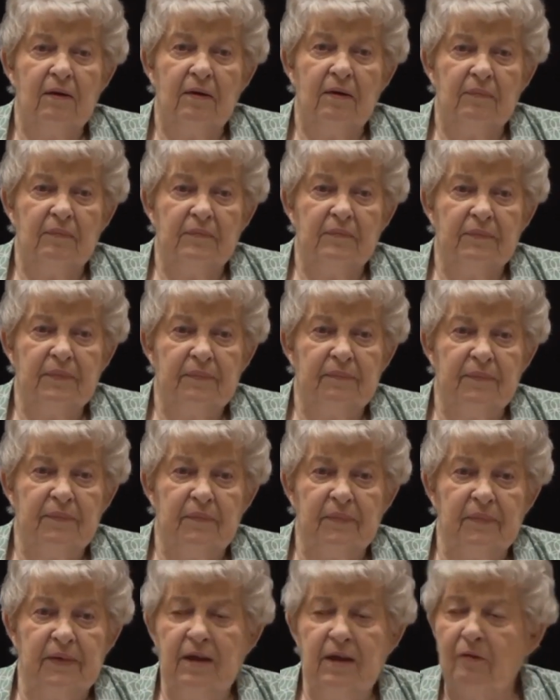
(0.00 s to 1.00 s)
um,
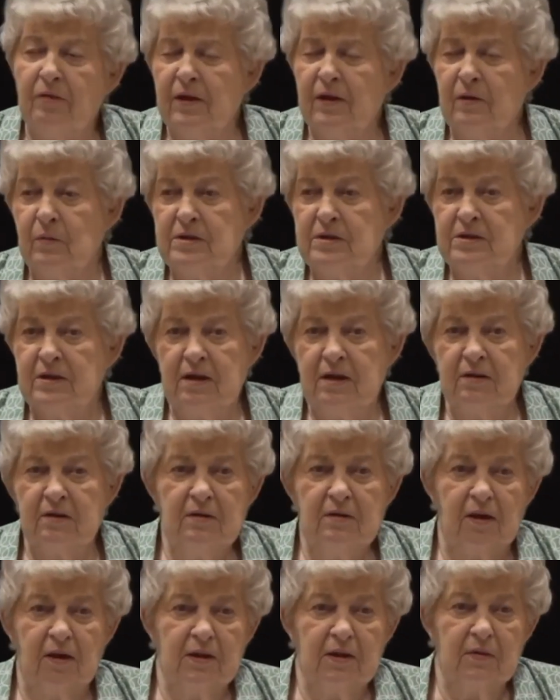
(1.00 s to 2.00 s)
but nothing was
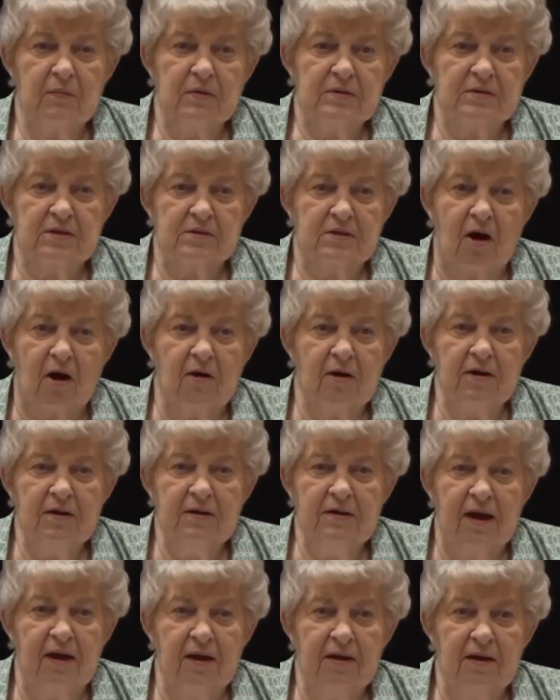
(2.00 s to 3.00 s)
here, nothing was
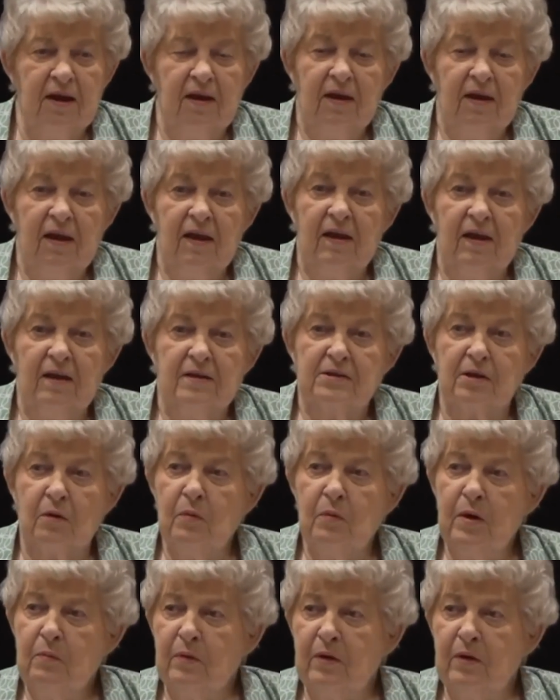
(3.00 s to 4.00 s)
started yet.
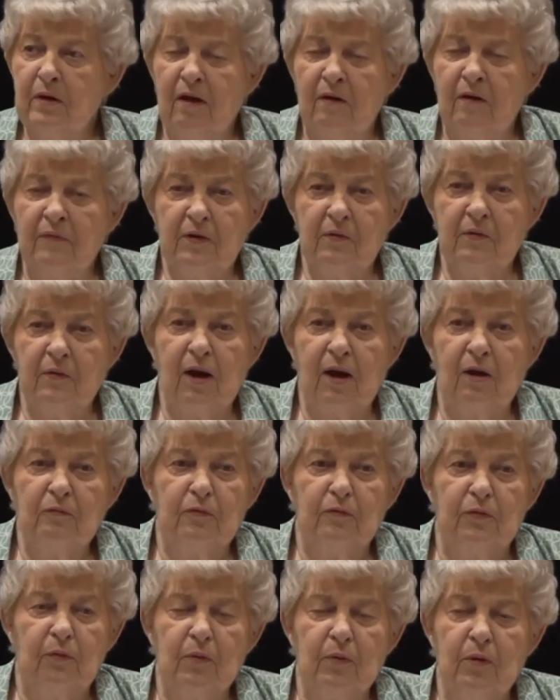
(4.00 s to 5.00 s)
So we were in on the
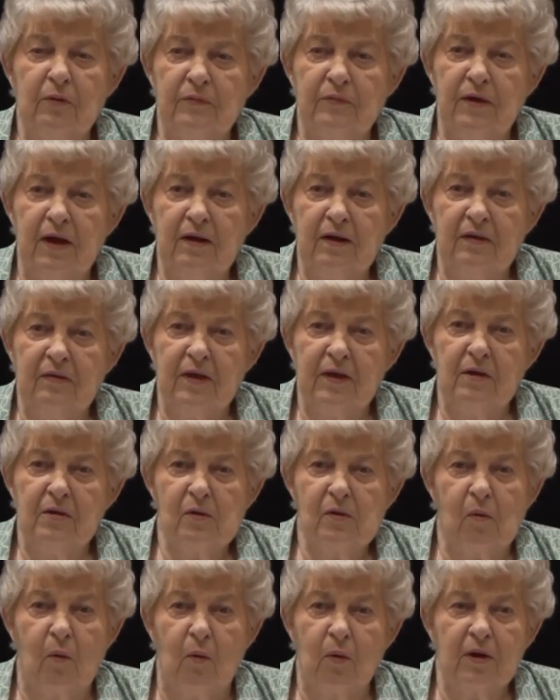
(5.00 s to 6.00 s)
ground floor of getting
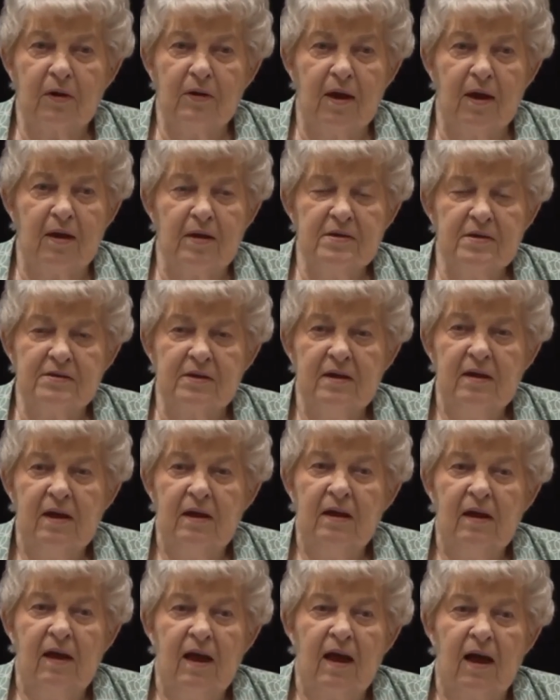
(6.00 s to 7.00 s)
things organized.
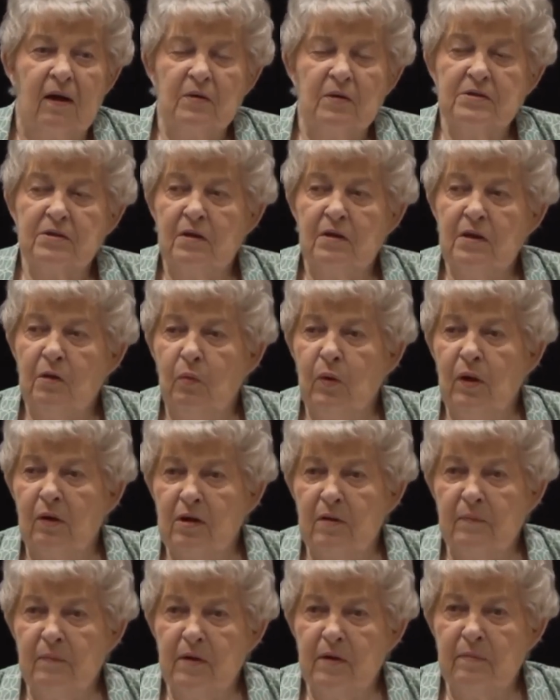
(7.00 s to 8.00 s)
I was on the
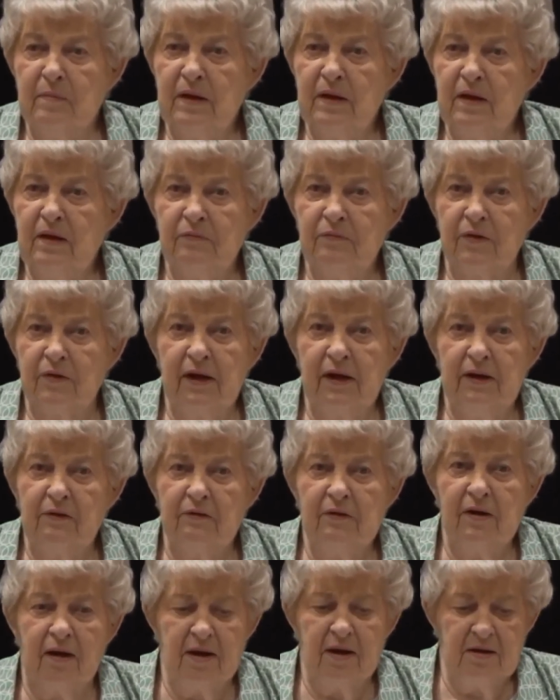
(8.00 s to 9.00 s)
welcome committee for
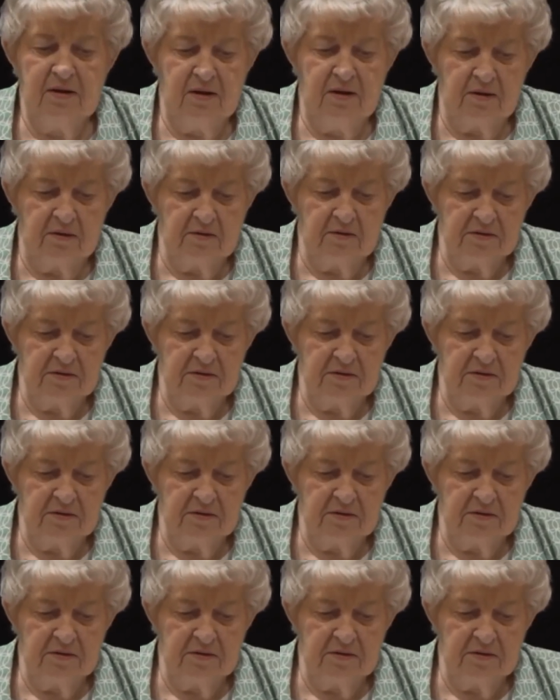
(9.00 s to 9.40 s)
eight or nine